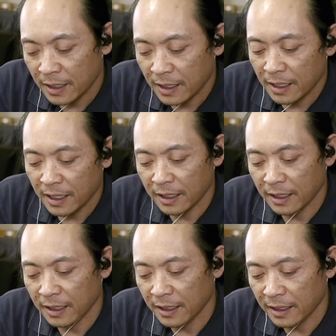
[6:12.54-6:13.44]

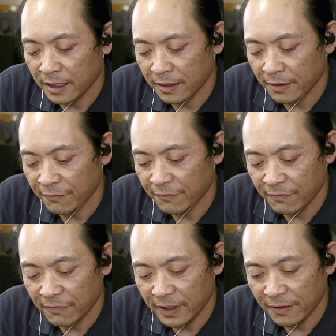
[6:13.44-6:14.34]
and I love
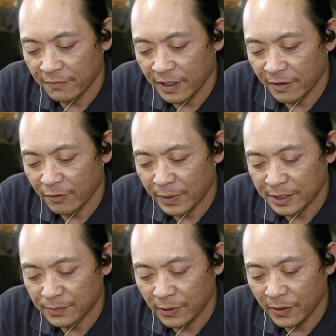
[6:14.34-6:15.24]
how everybody's
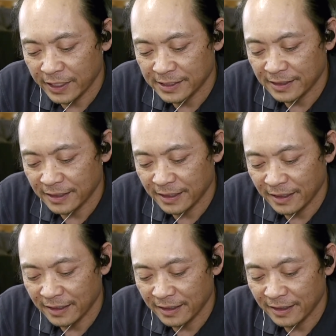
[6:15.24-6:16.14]
progressing,
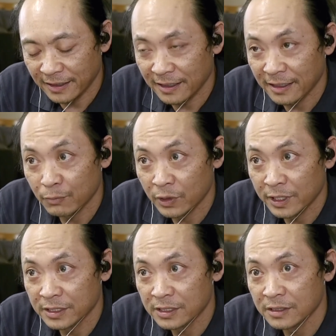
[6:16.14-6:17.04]
and
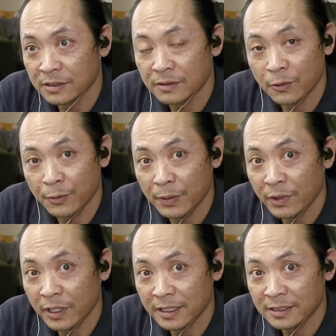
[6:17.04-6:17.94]
pretty soon we'll be
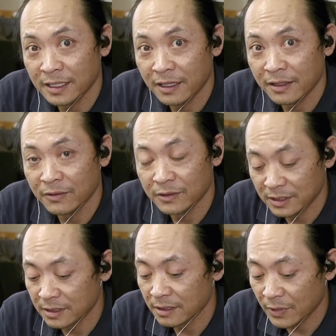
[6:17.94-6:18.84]
playing together, which is
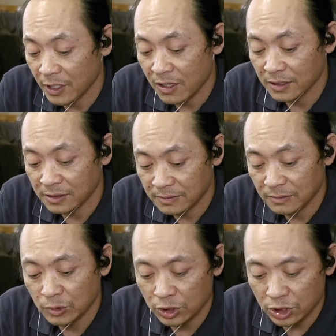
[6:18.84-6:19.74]
going to be awesome.
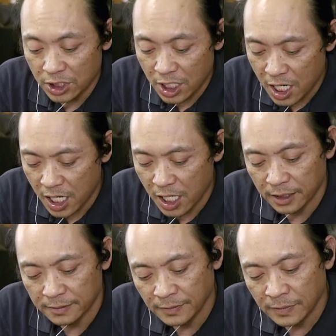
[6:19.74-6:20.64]
Yeah.
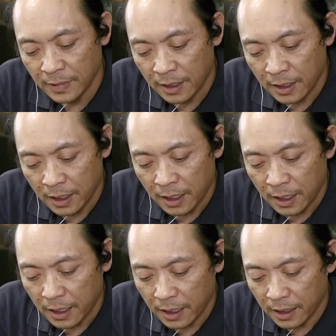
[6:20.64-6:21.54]

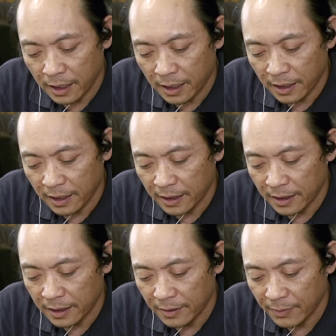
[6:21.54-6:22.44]

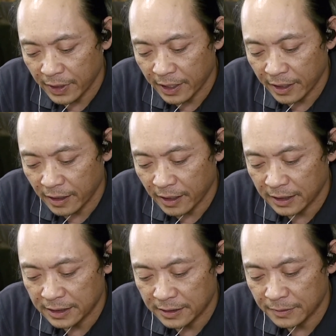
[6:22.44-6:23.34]
But
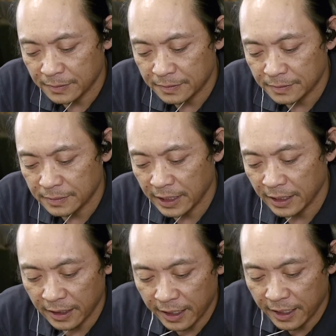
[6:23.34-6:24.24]
awesome.
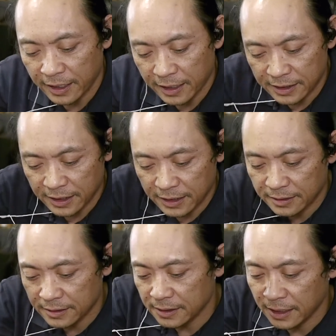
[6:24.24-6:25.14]
Nikki, Hadley, Dean,
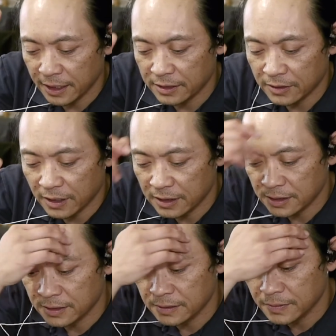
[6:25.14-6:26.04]
you guys are
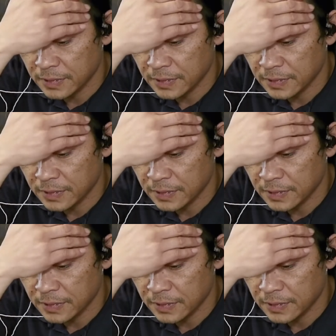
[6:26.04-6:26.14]
awesome.